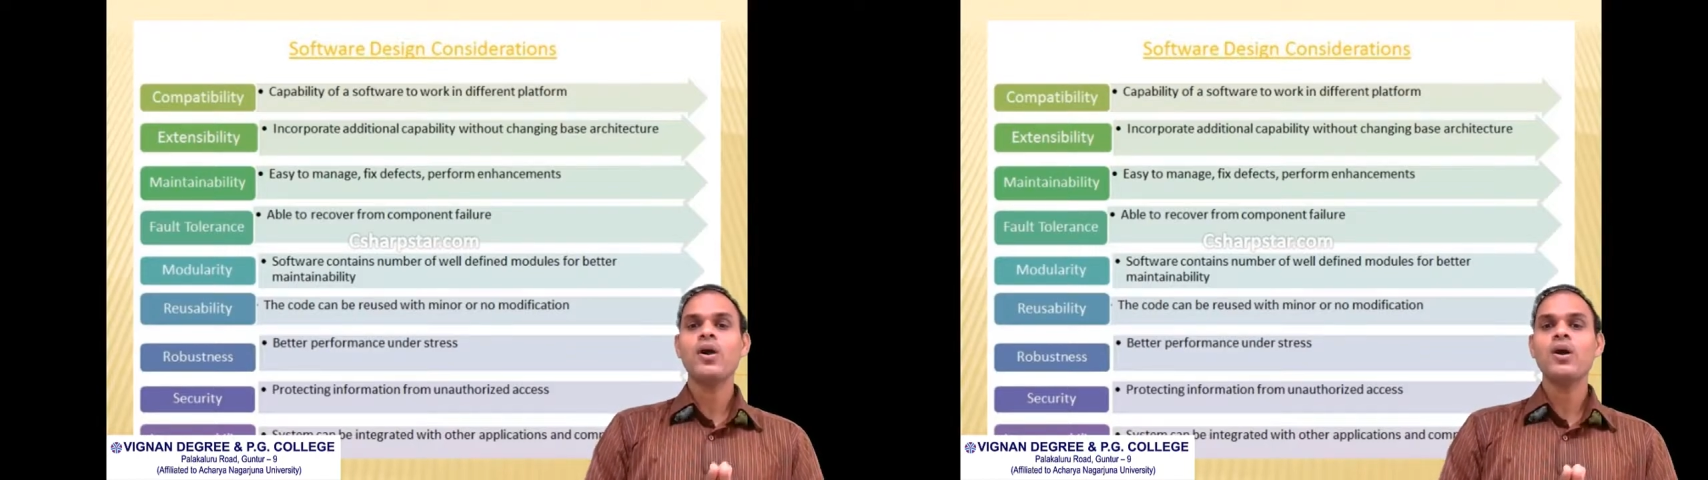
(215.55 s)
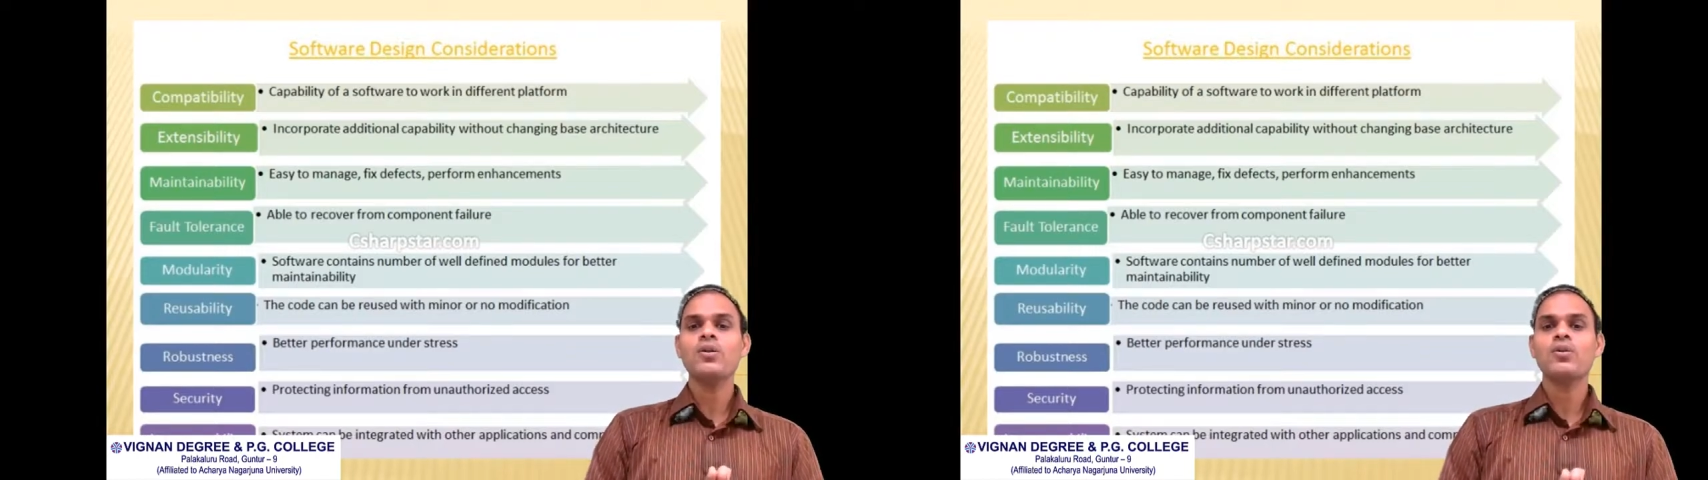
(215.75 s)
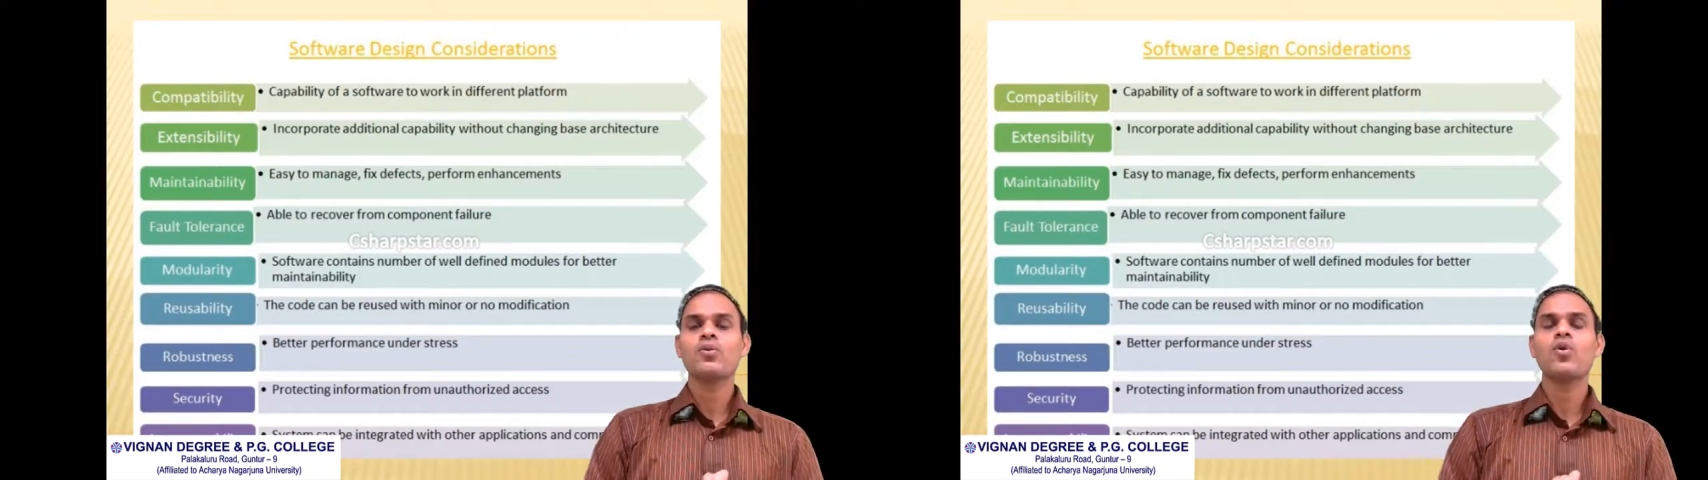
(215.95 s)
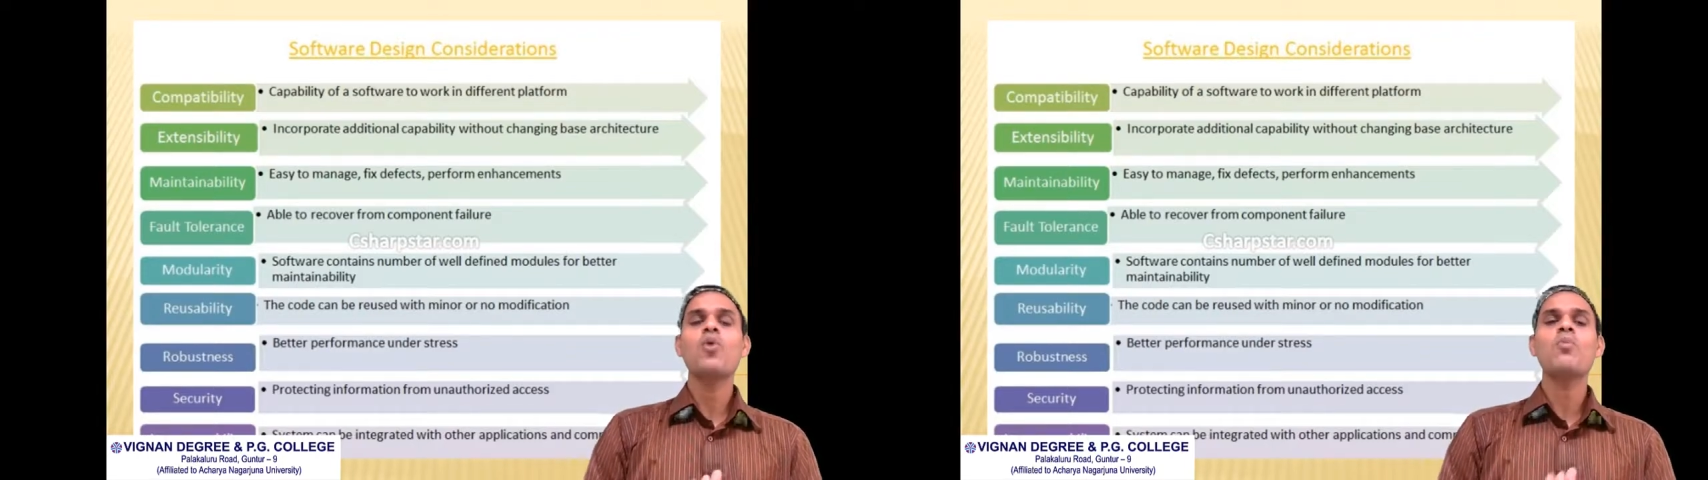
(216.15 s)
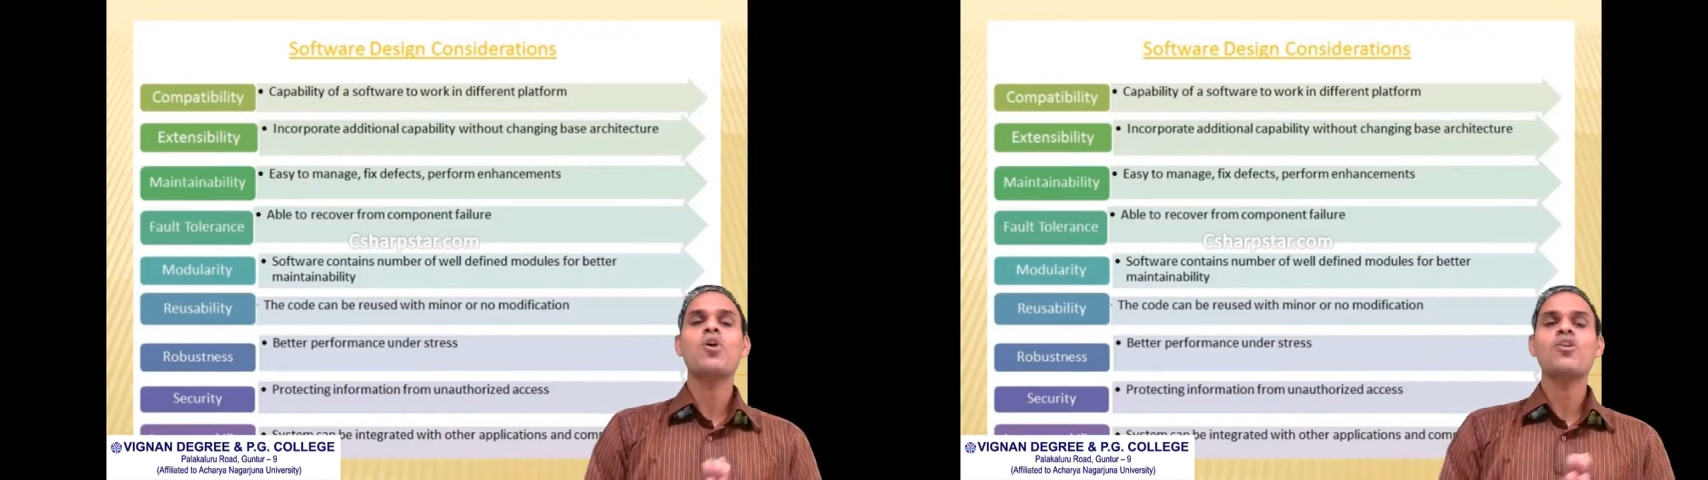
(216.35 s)
or
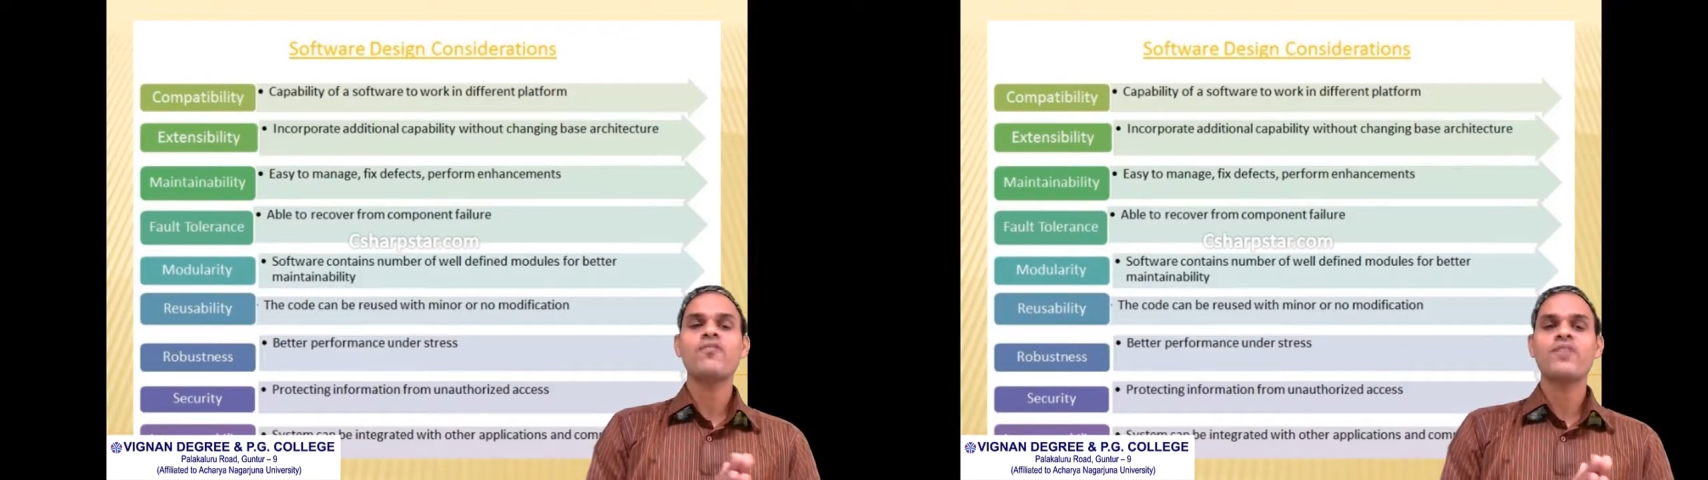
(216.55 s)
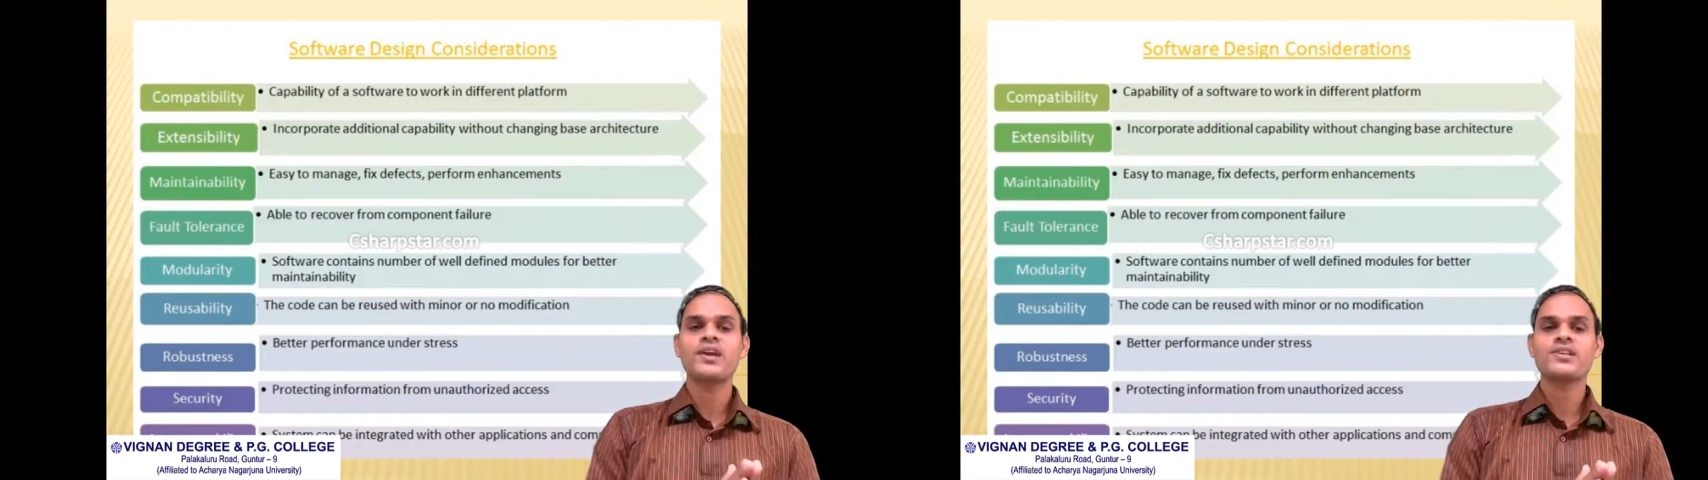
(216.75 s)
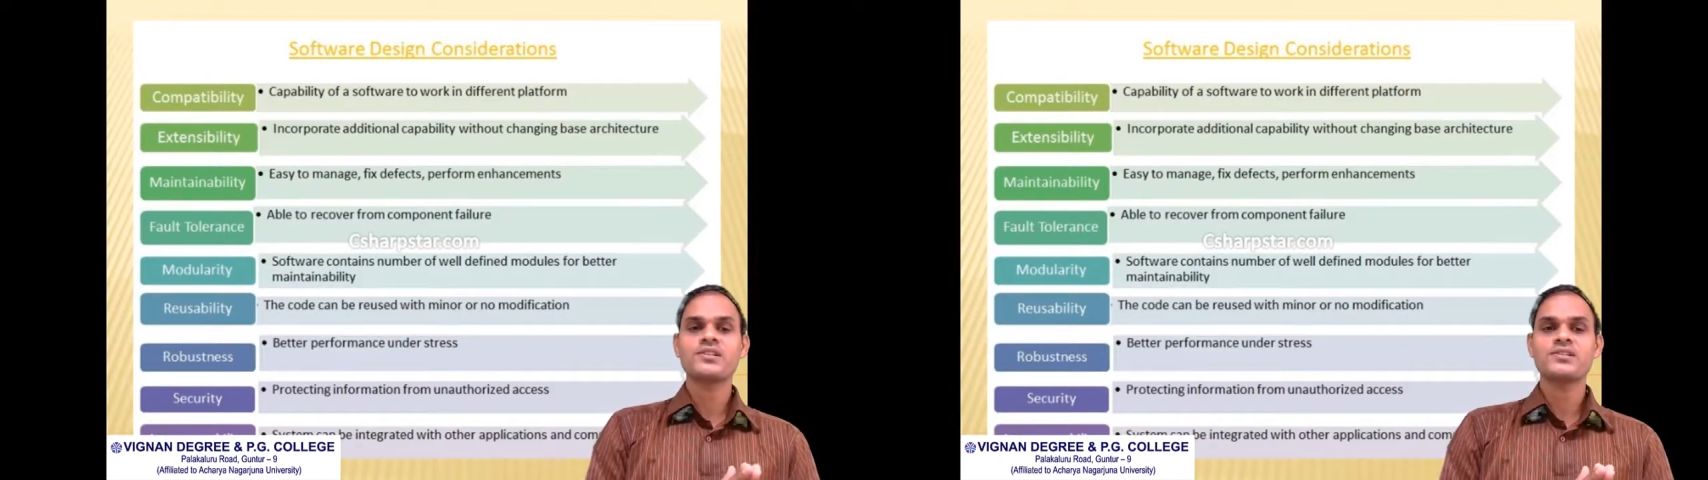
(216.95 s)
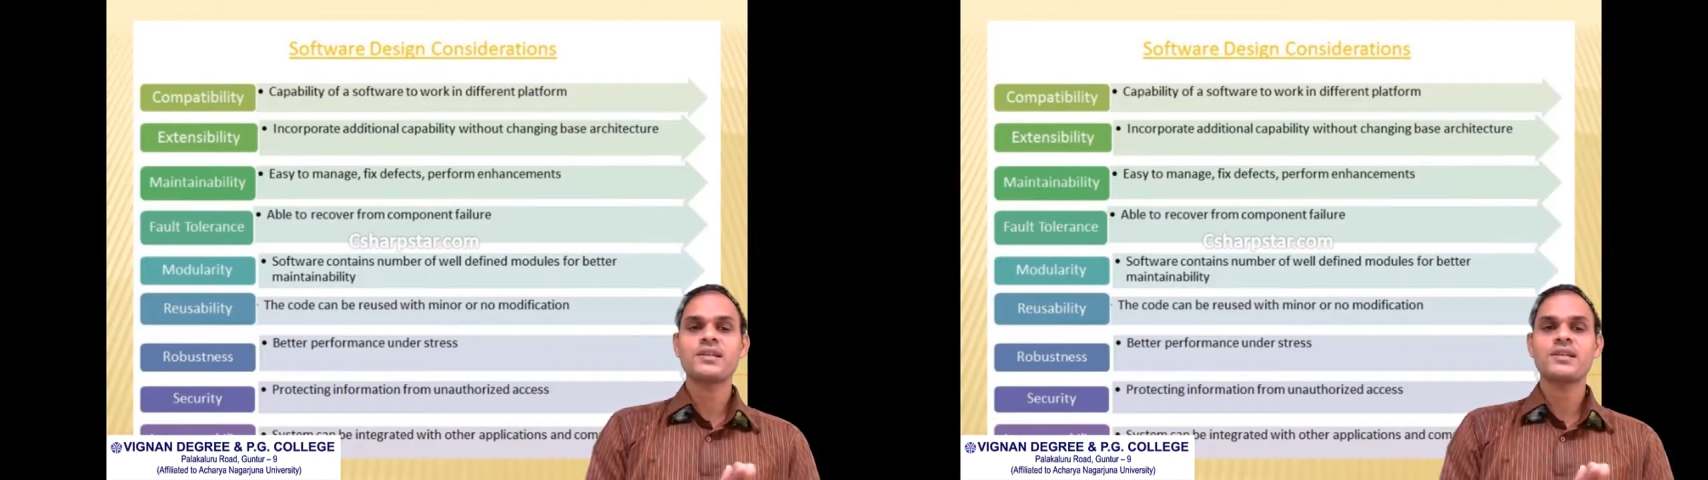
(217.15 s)
no modification.